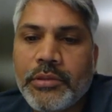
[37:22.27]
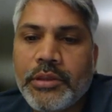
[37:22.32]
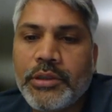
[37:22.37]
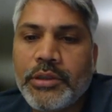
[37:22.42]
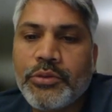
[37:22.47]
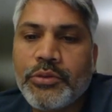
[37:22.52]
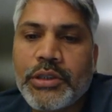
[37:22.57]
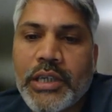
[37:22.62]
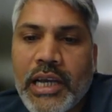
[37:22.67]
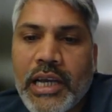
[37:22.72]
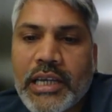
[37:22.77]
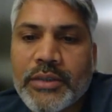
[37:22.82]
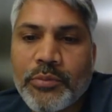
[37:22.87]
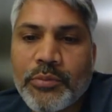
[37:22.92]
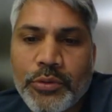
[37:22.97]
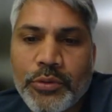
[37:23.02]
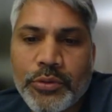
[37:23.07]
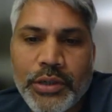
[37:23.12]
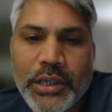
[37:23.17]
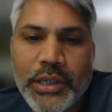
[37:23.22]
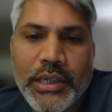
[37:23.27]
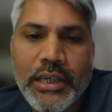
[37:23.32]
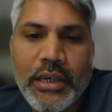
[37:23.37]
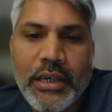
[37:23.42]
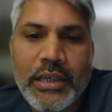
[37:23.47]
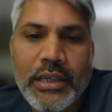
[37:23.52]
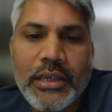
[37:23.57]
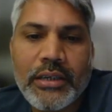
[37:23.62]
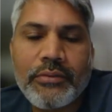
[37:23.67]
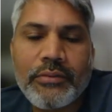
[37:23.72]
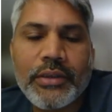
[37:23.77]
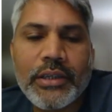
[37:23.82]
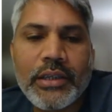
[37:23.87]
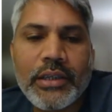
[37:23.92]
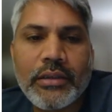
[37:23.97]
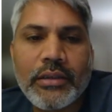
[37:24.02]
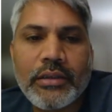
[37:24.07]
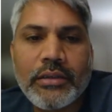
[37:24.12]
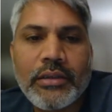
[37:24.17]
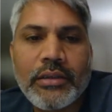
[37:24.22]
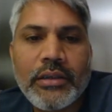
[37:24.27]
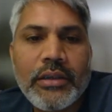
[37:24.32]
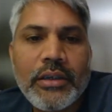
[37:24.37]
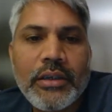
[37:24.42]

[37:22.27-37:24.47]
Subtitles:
using export to data lake with the